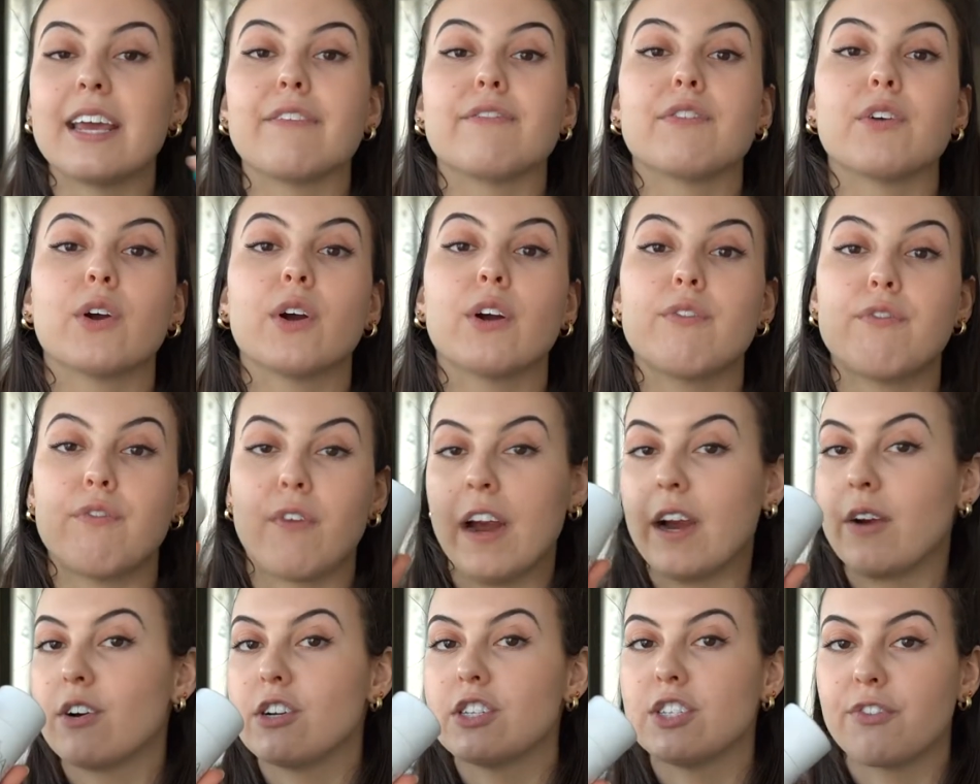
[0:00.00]
If you're a
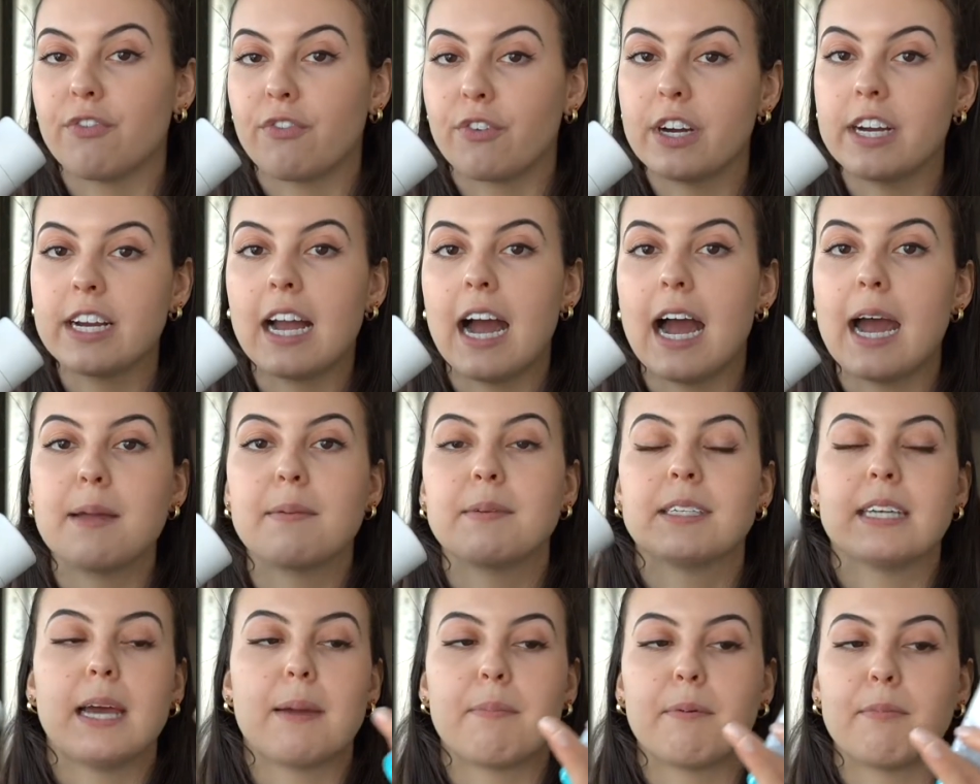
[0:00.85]
fragrance-free
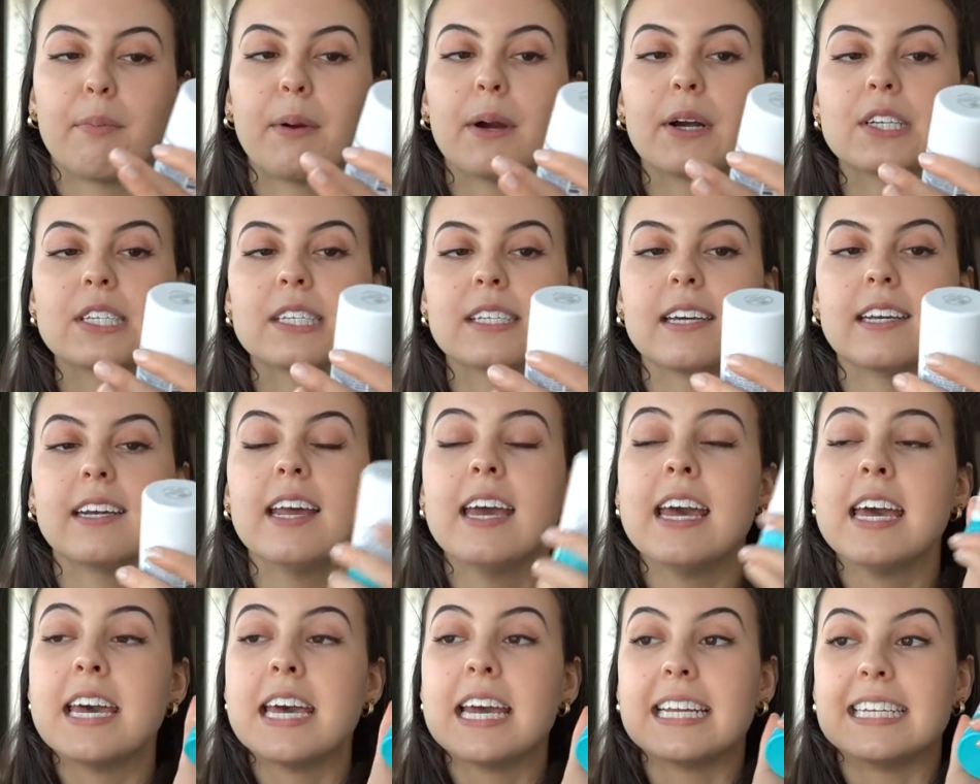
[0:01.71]
type of person,
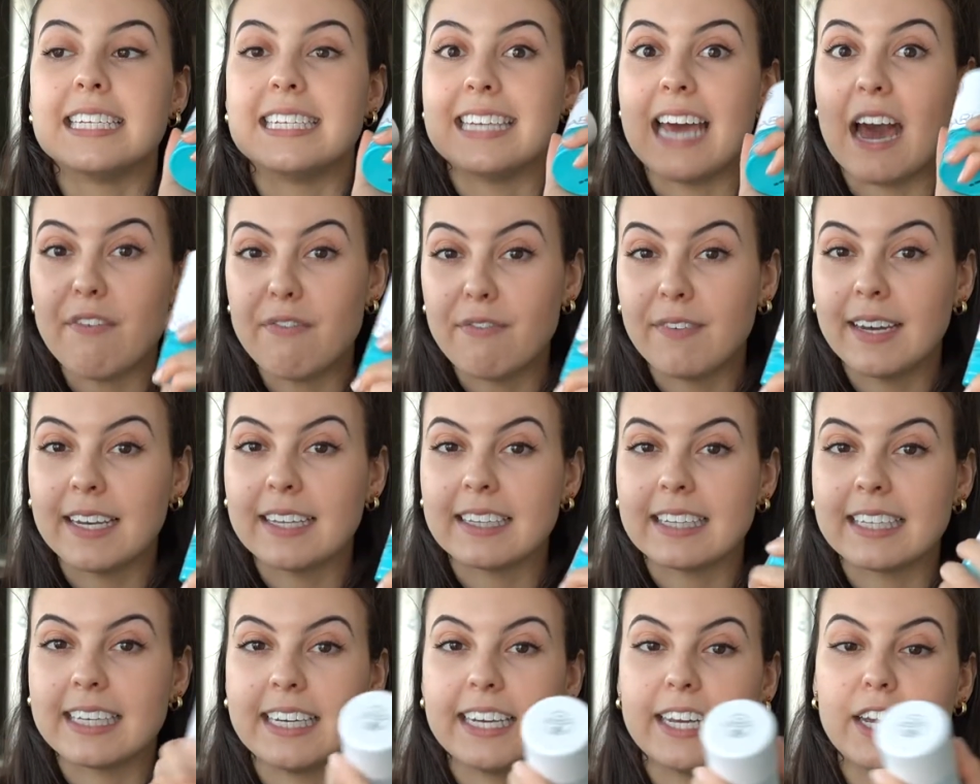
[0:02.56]

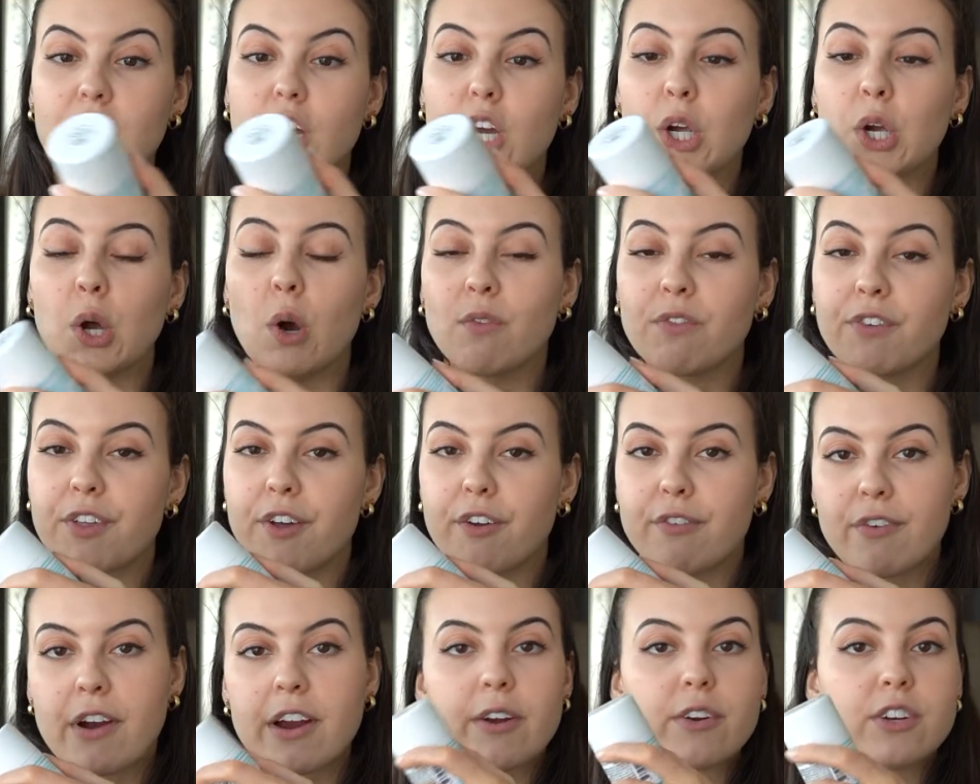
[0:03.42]
definitely go for their
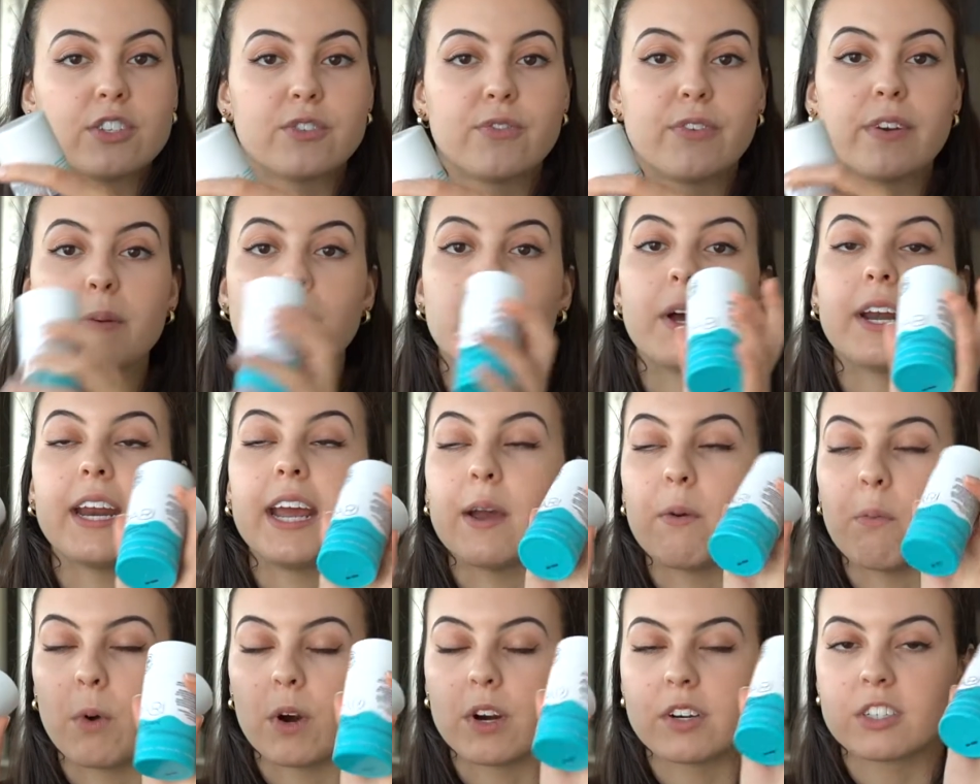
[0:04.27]
fragrance-free one.
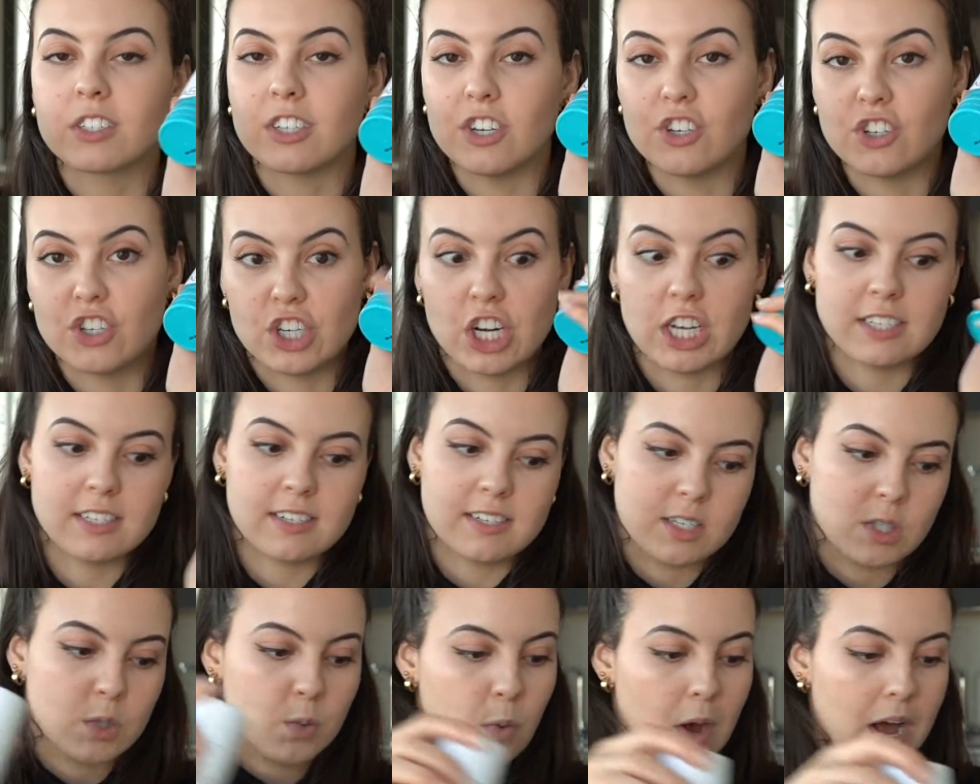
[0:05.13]
It works just
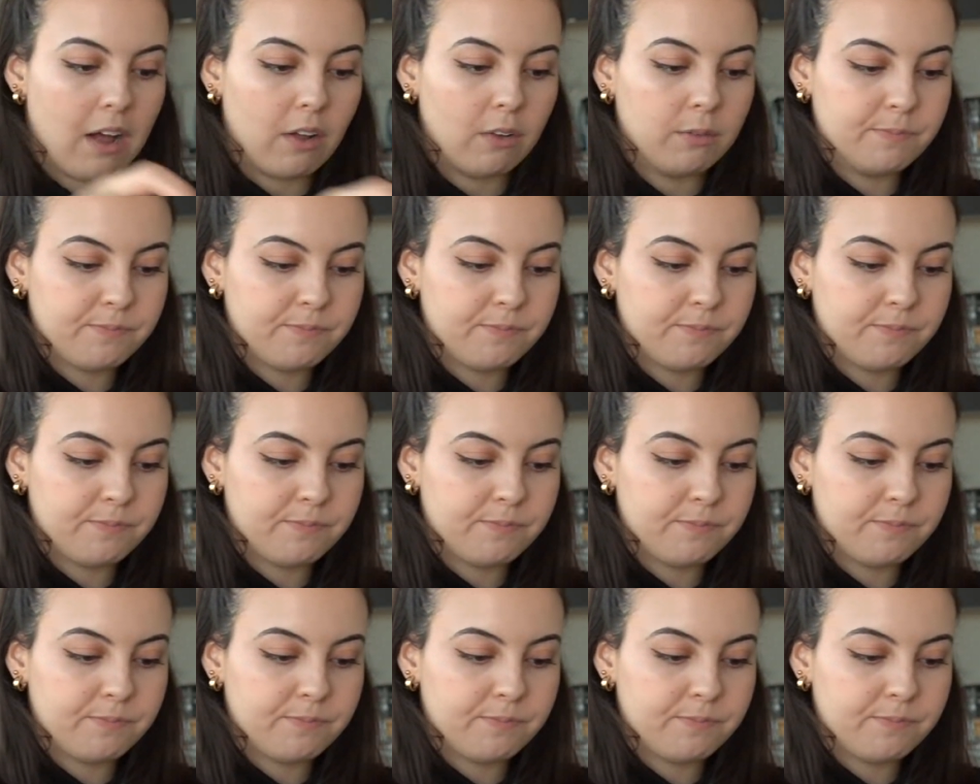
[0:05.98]
as well.